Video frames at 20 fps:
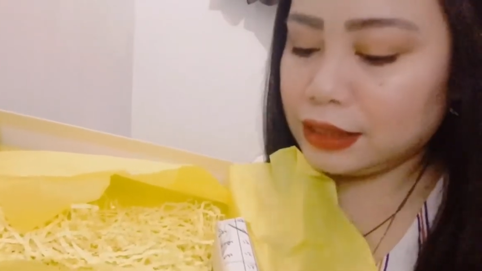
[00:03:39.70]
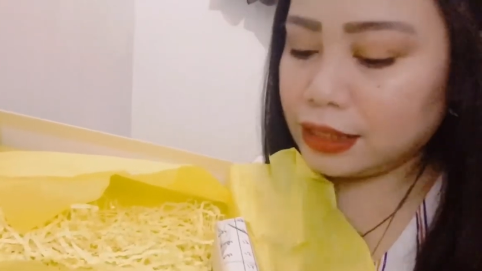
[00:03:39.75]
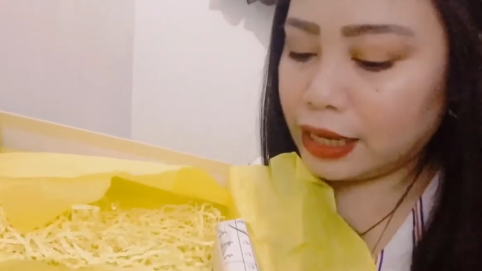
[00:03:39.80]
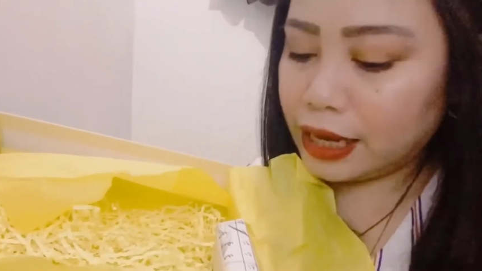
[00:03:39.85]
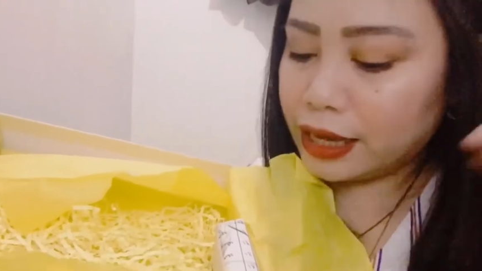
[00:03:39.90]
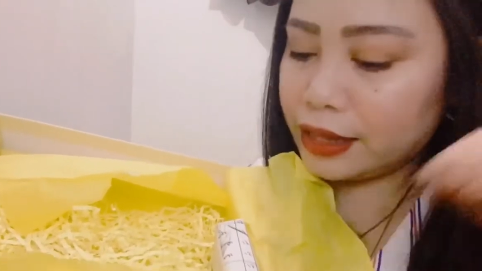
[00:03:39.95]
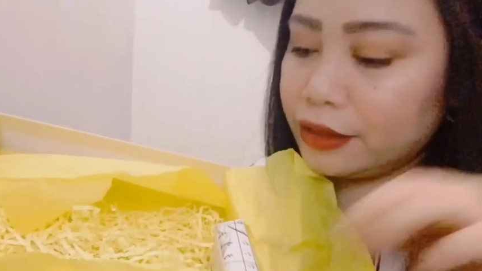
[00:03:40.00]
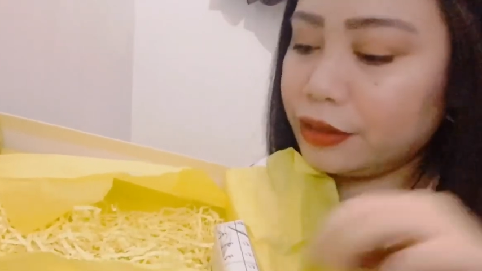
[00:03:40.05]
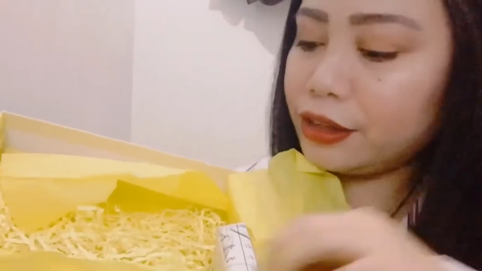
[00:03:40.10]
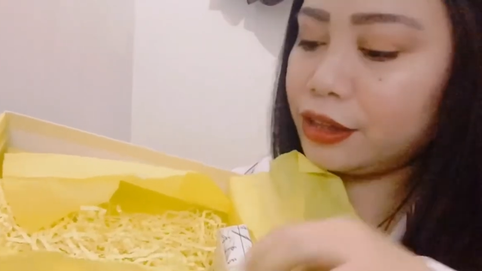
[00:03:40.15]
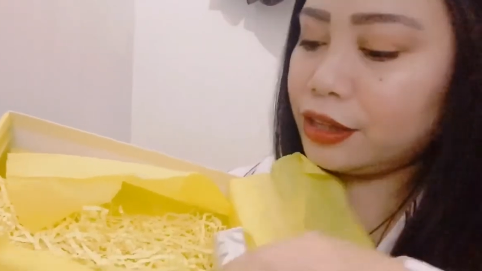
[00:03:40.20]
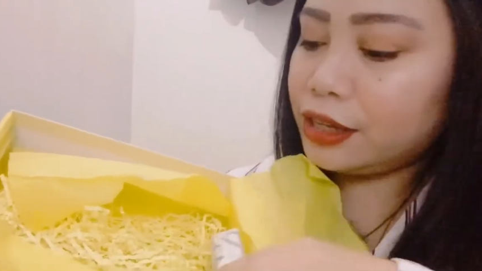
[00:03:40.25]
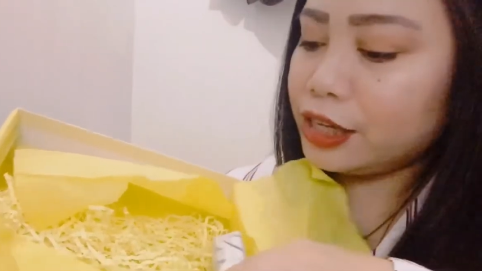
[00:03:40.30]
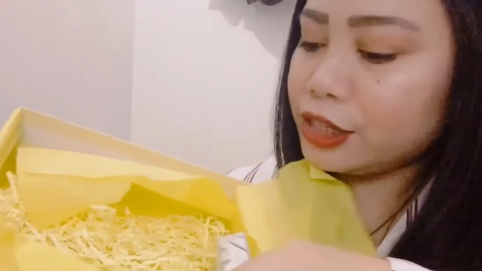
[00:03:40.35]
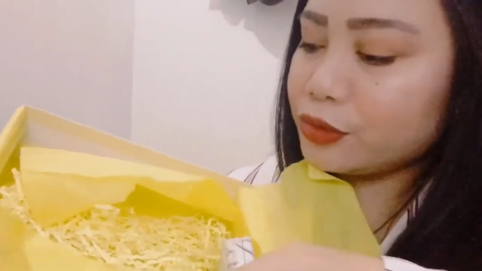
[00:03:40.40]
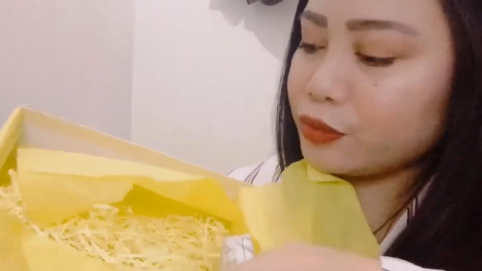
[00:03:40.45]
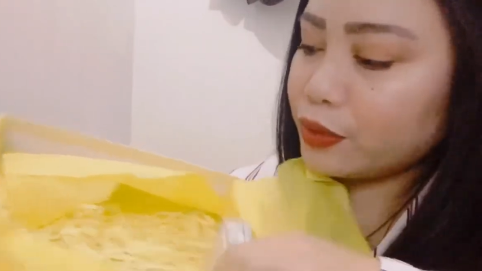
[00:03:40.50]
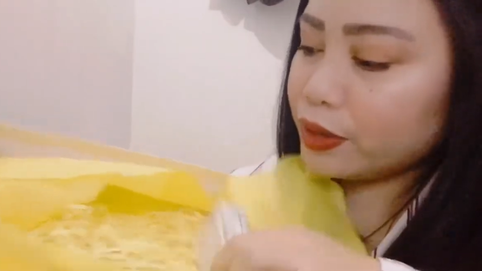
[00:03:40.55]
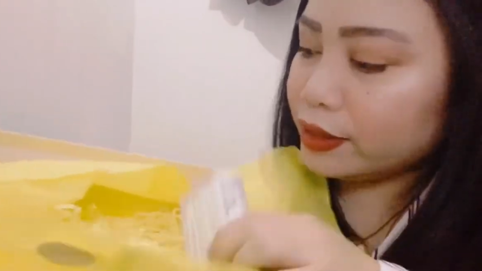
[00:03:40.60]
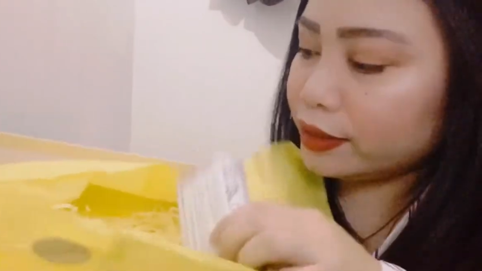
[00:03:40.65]
And the
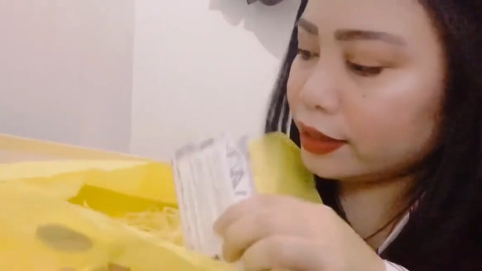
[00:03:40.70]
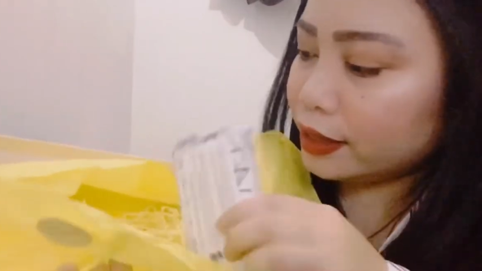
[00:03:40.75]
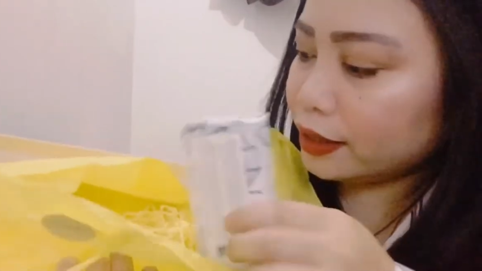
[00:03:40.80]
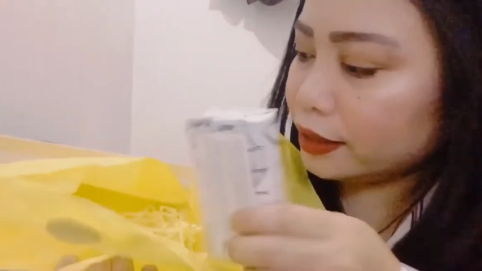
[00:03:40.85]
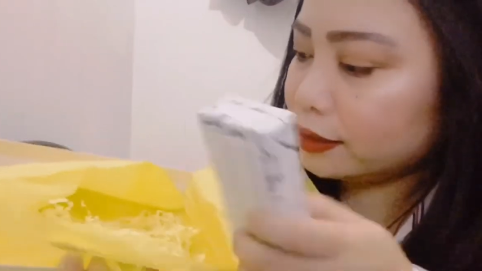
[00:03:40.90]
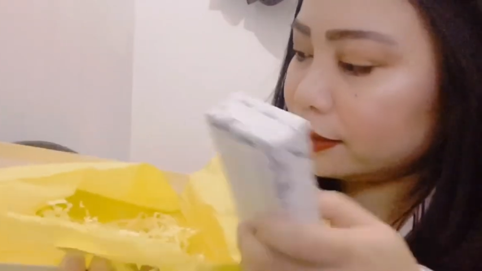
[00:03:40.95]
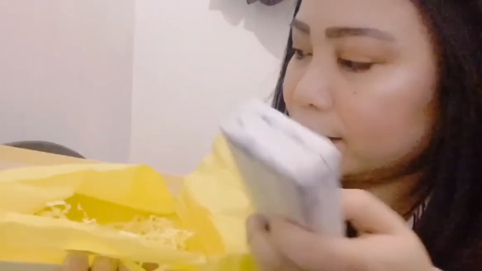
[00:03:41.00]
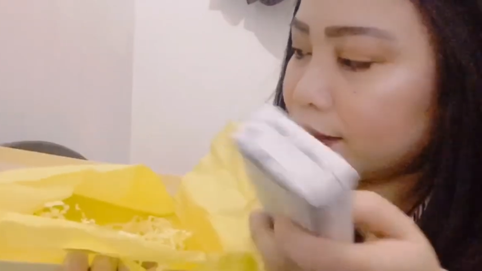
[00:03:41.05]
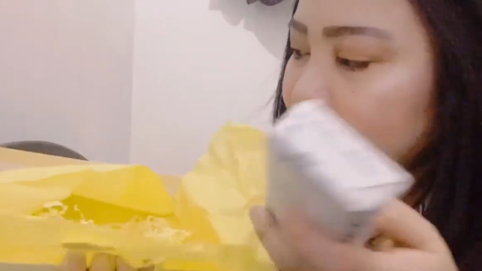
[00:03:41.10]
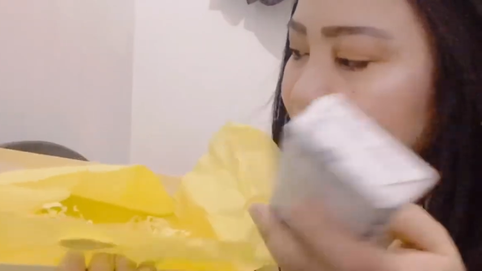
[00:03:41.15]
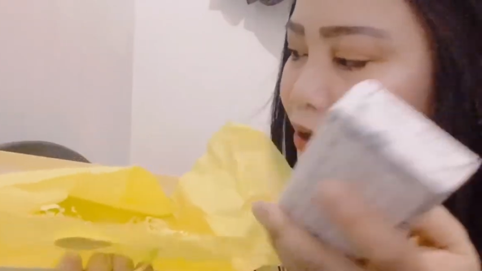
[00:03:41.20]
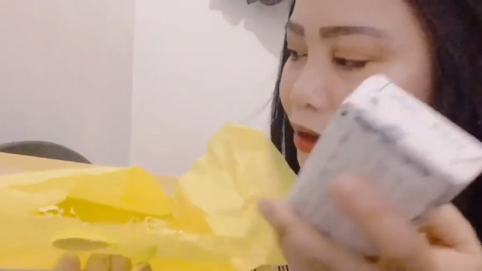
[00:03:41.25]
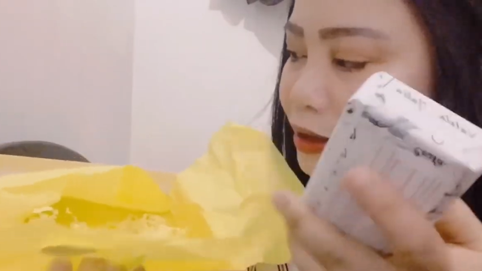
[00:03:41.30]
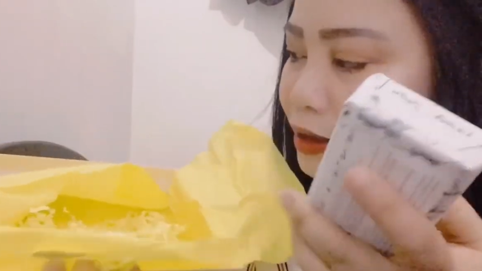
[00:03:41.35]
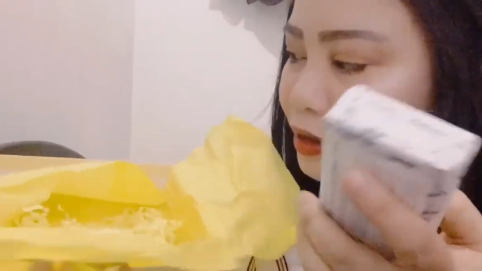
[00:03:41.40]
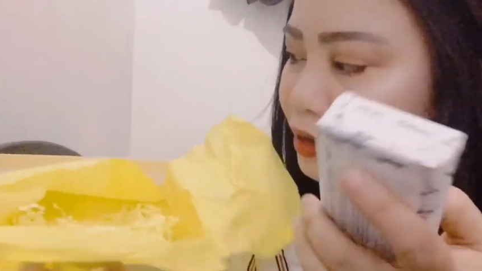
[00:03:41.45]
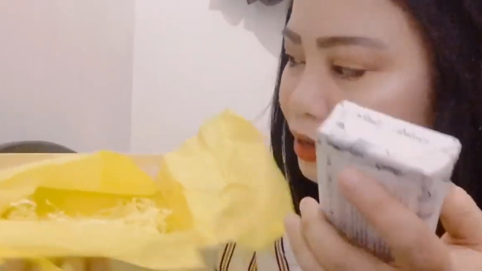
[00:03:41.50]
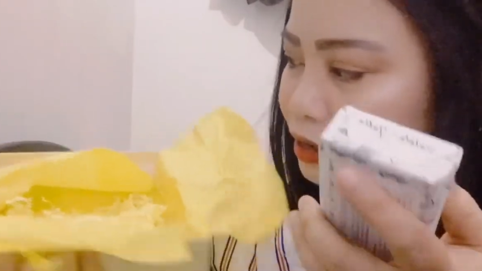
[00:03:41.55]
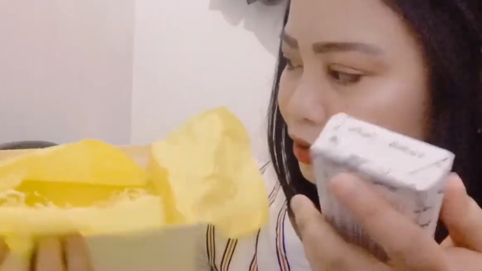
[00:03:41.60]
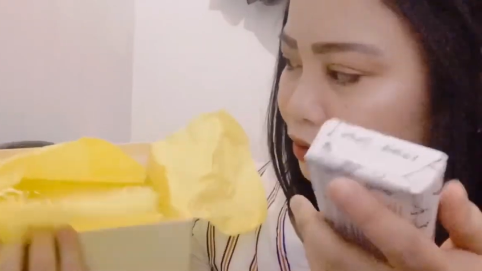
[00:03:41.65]
last one that they
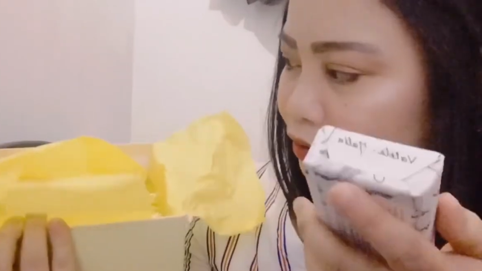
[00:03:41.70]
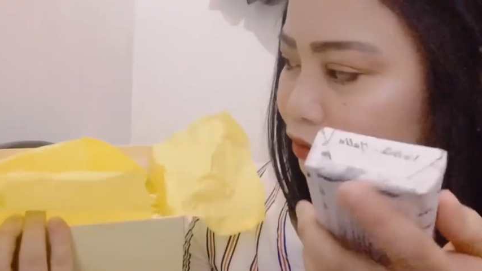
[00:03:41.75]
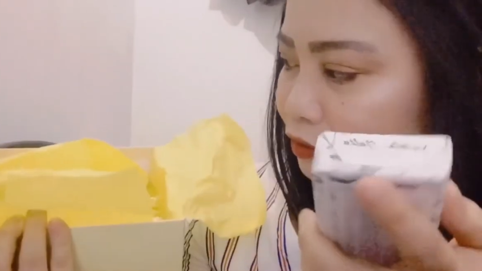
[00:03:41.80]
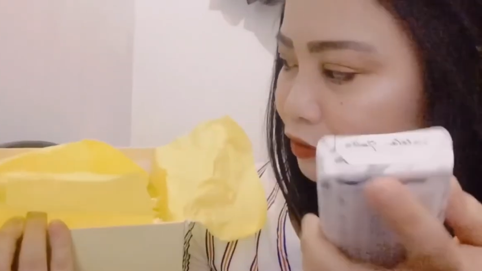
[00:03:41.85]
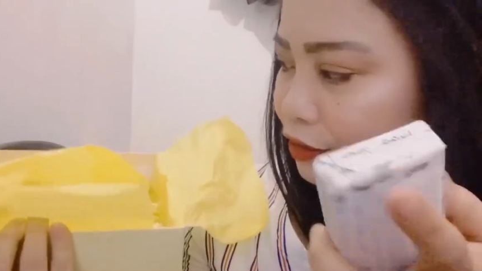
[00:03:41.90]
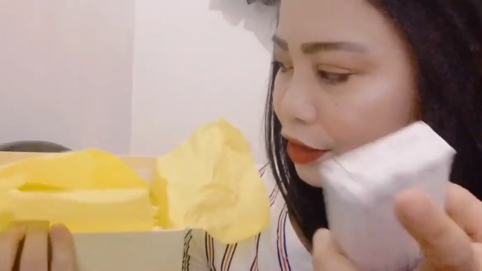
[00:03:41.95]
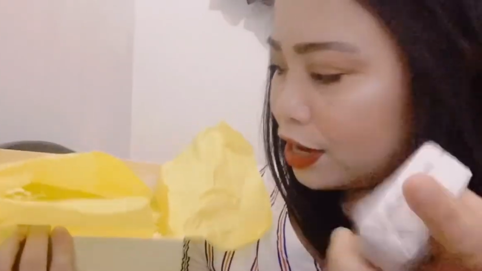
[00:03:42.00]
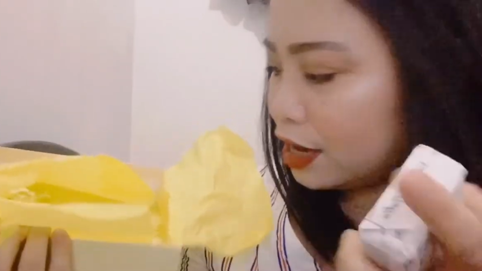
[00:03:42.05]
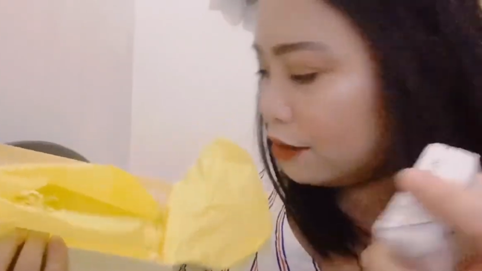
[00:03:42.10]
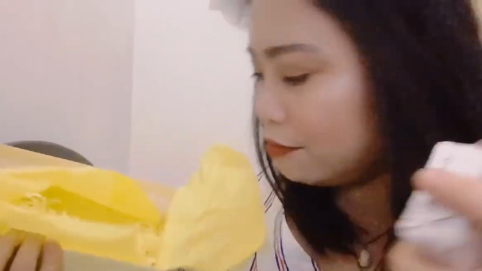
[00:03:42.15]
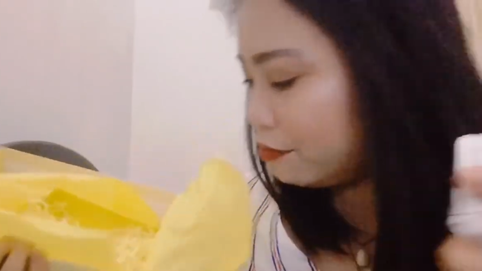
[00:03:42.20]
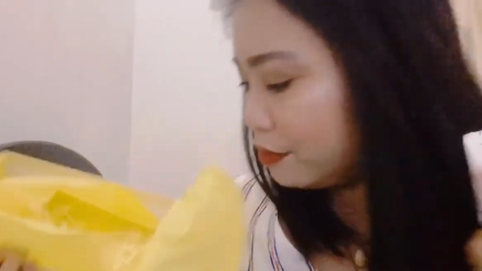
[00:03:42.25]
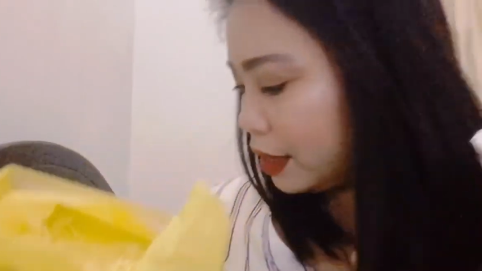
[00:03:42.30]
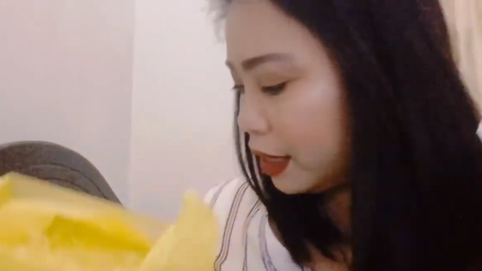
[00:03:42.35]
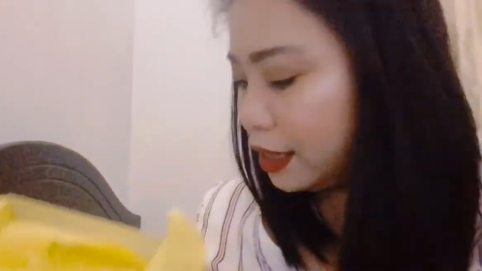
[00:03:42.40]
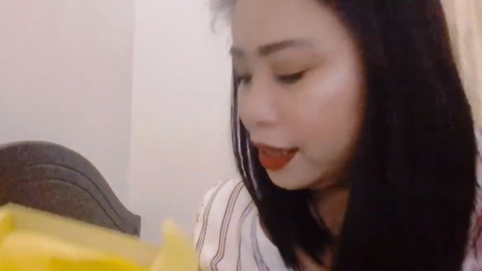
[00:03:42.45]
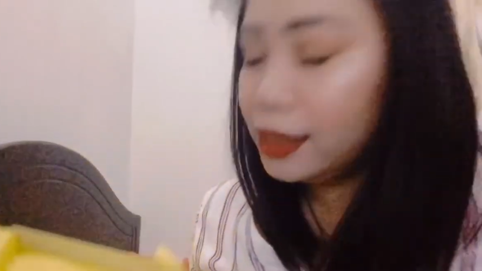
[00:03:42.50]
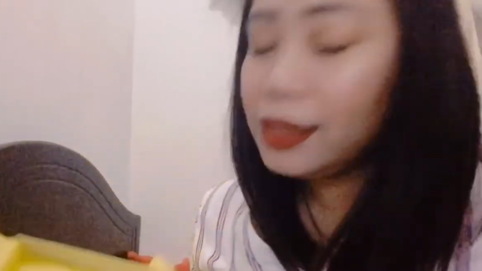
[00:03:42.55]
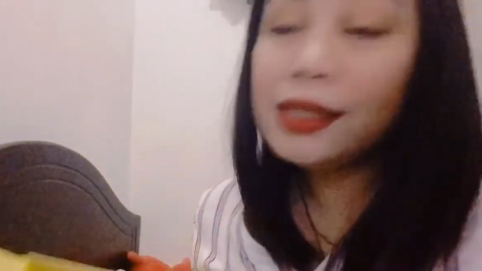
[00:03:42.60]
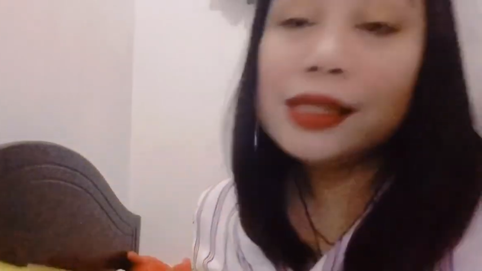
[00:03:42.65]
got
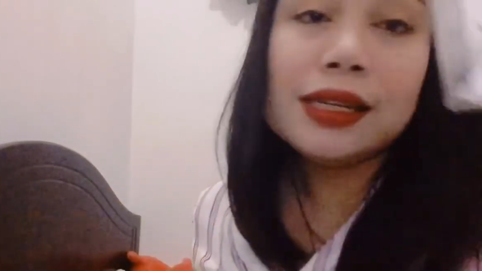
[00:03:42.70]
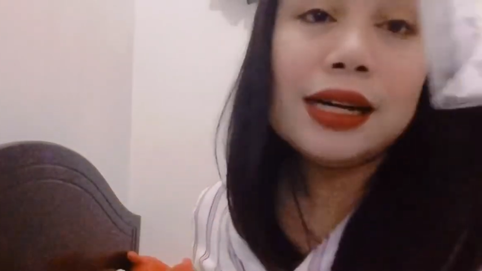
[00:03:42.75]
me